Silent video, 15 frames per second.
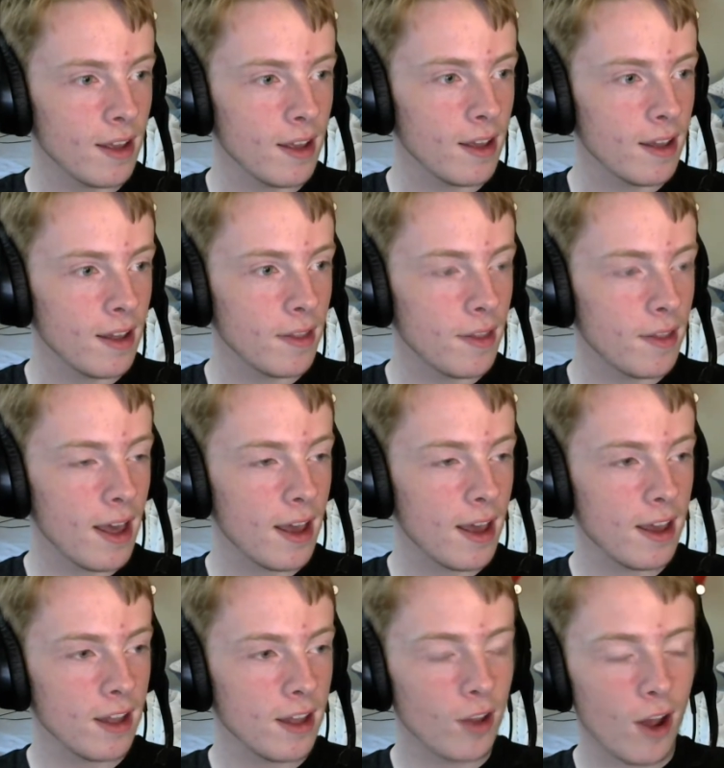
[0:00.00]

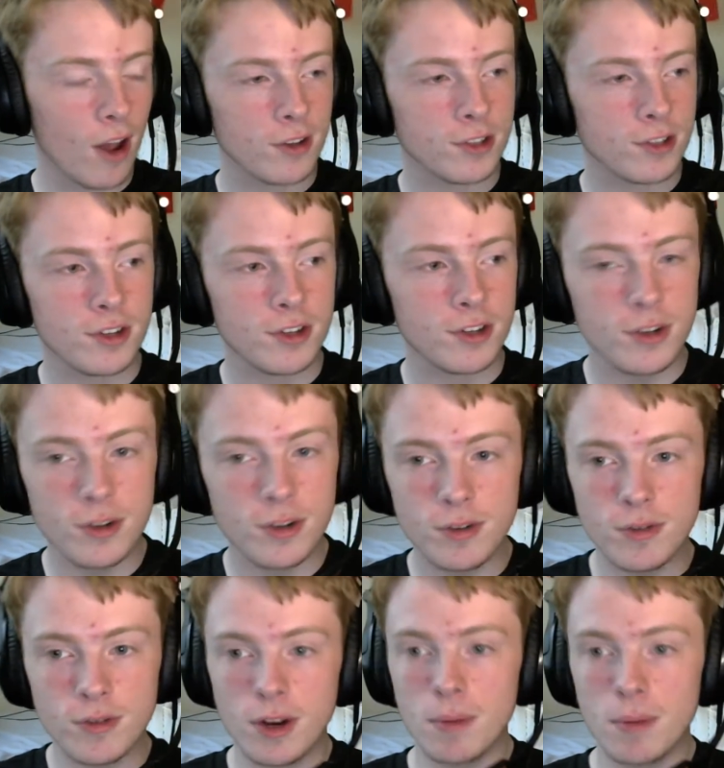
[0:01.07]
they lost to
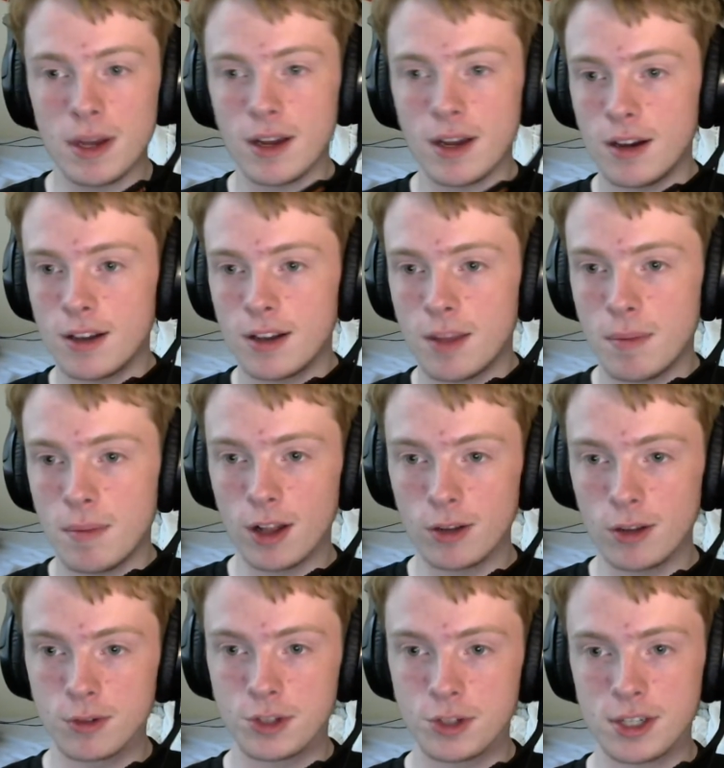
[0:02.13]
Nemiga, the
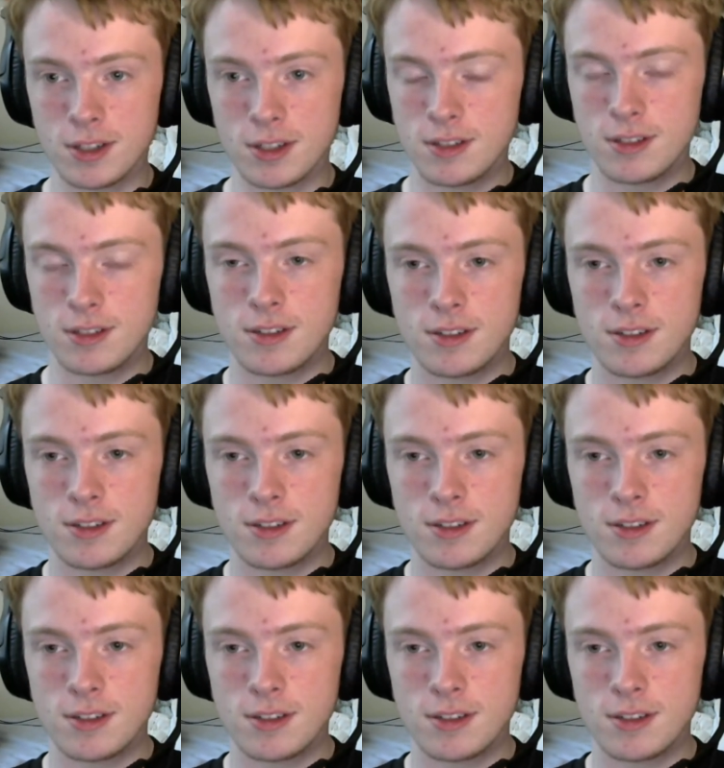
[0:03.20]
Belarusians